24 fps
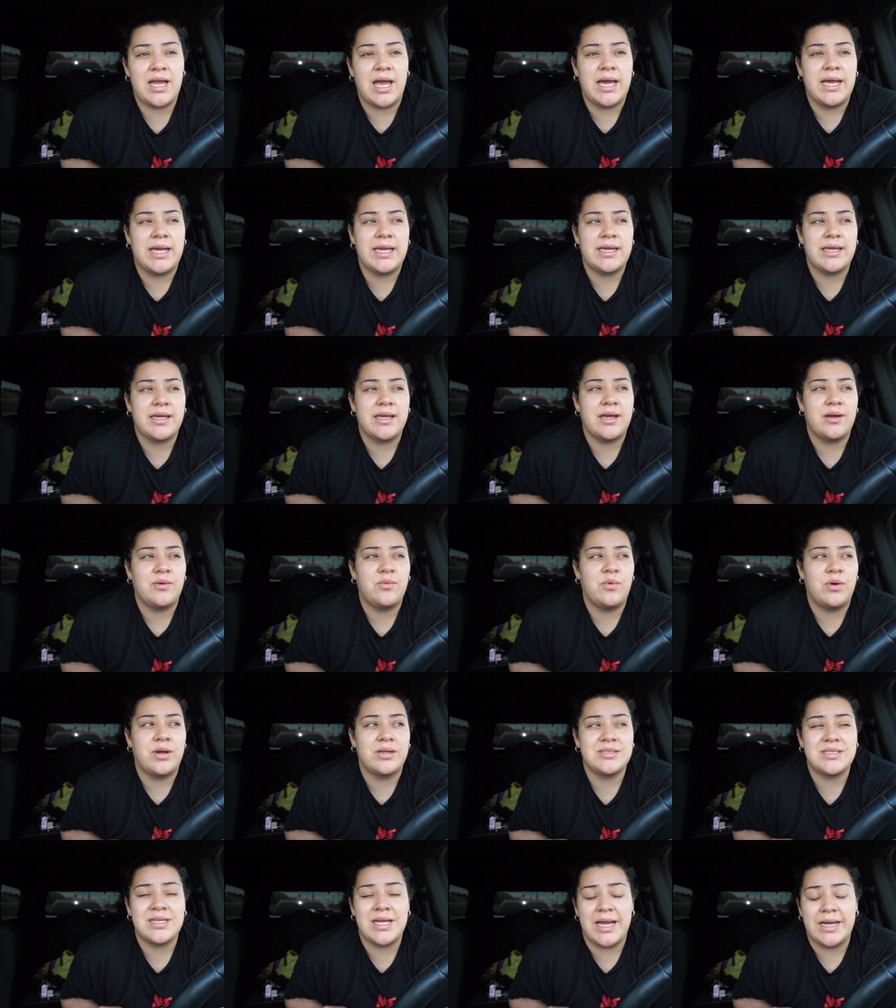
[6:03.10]
I
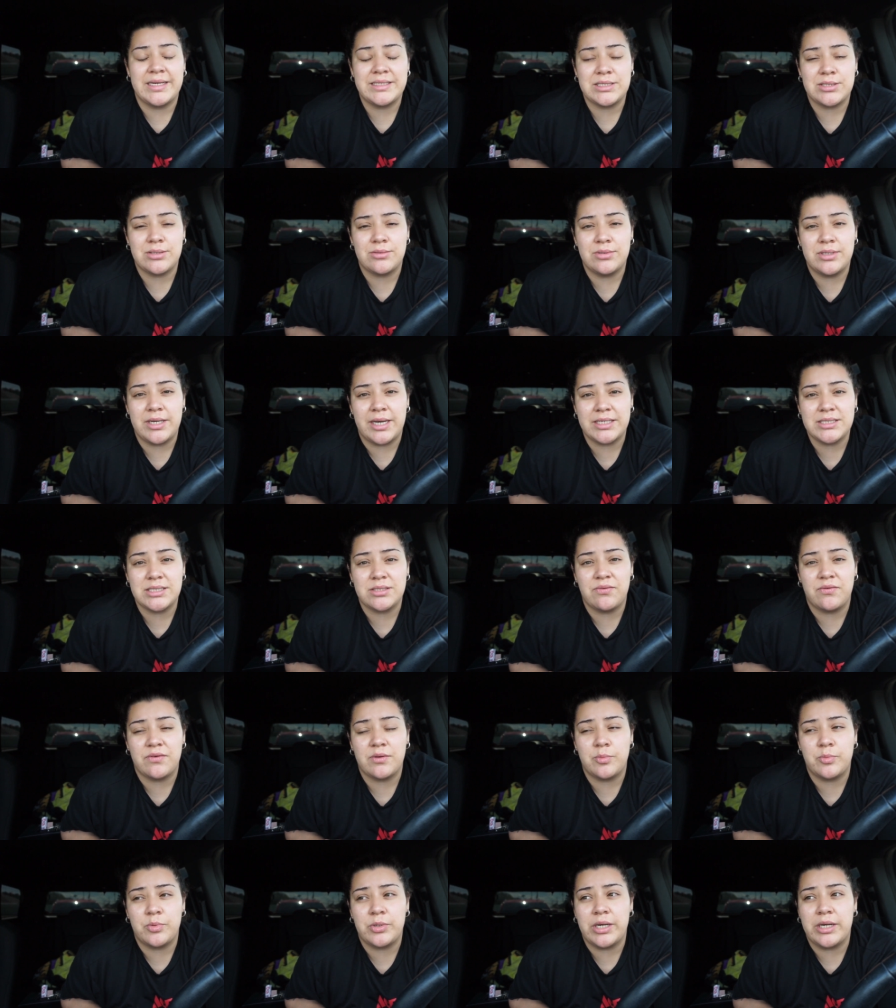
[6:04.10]
want to ask you guys
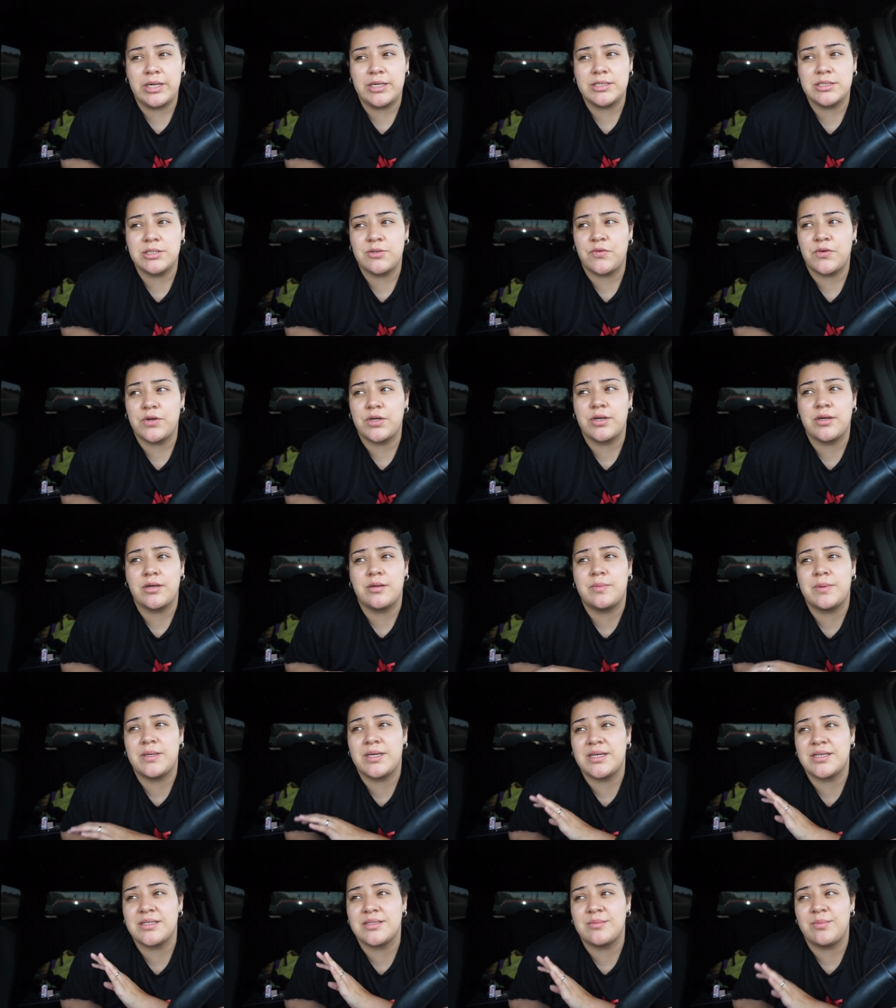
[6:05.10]
for prayers for her,
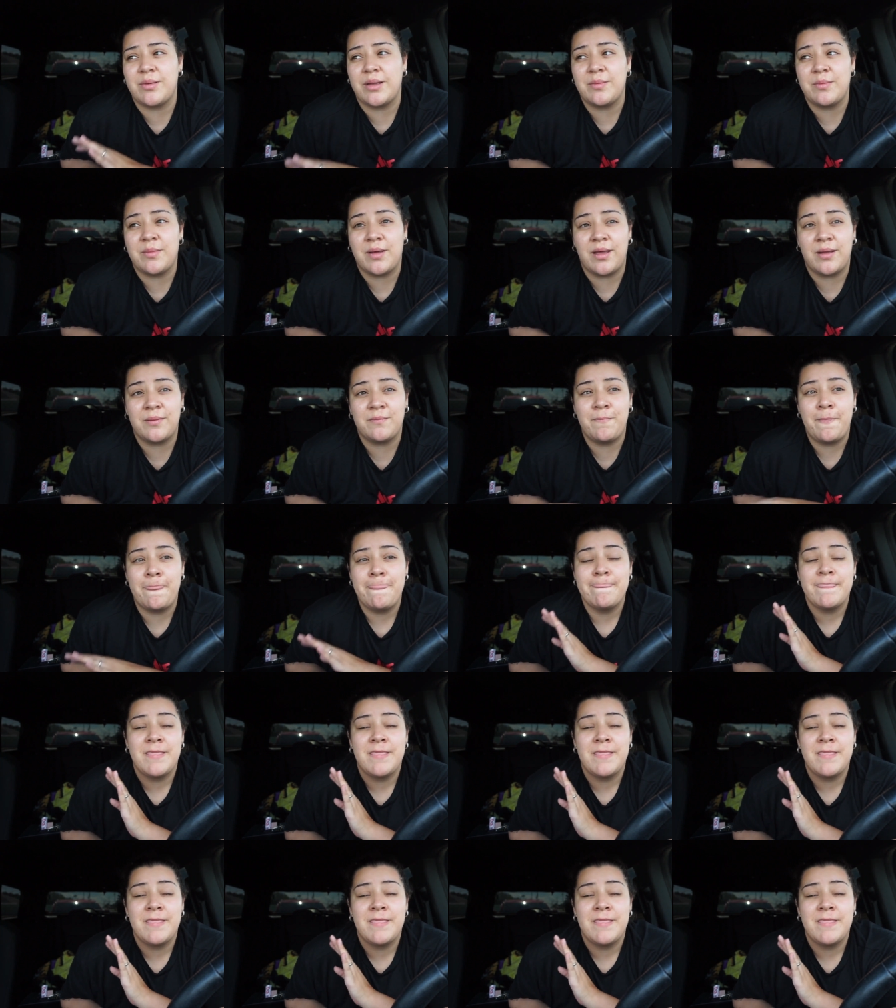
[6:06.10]
because my mom